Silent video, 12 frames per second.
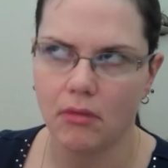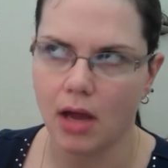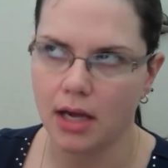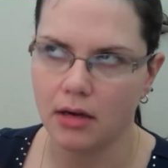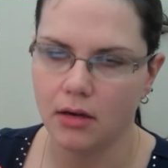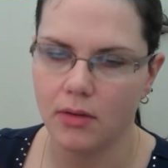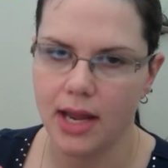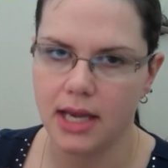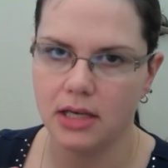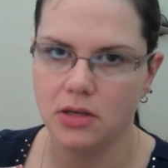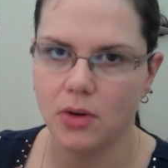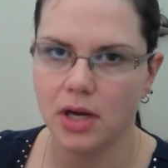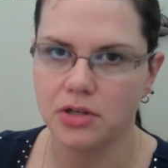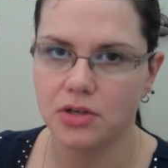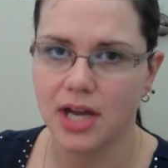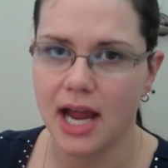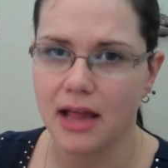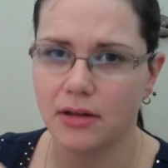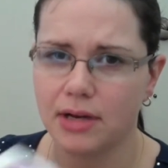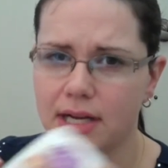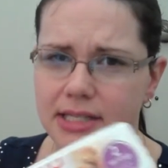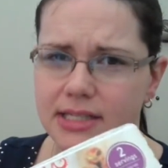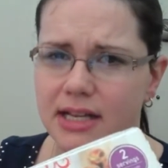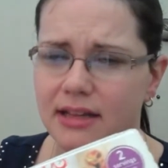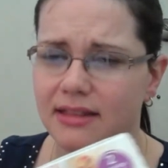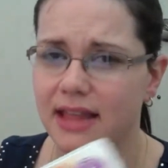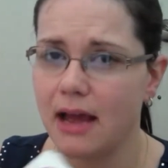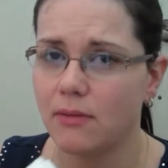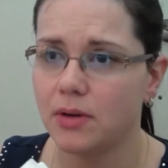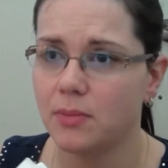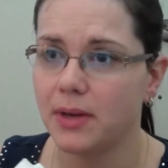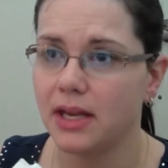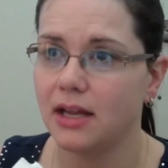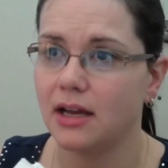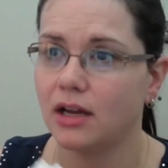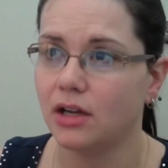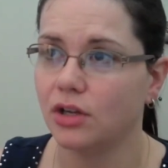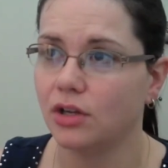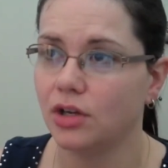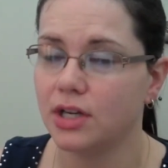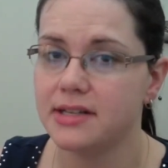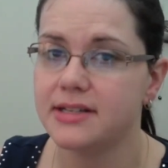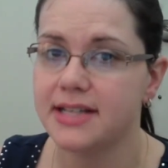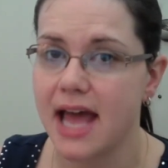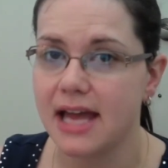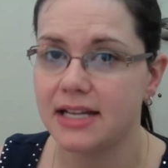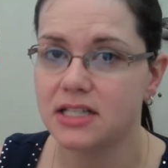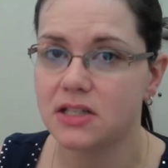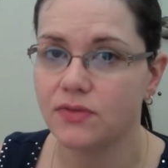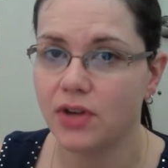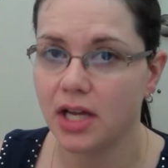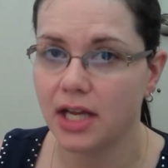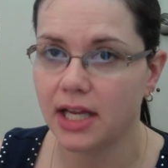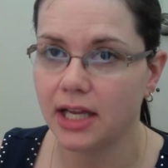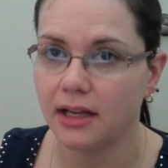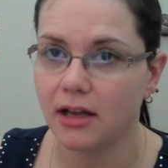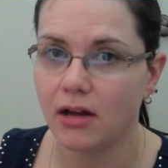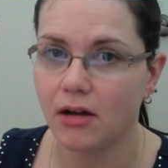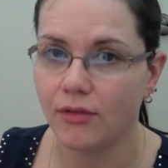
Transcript: I don't know, 80 to 100 calories, that would be a good, satisfying,